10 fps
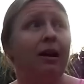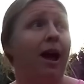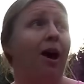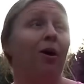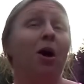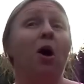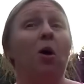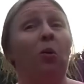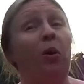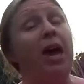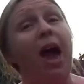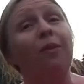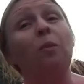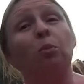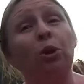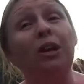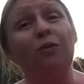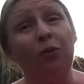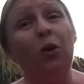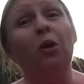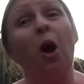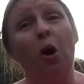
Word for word: Now, we have a pretty full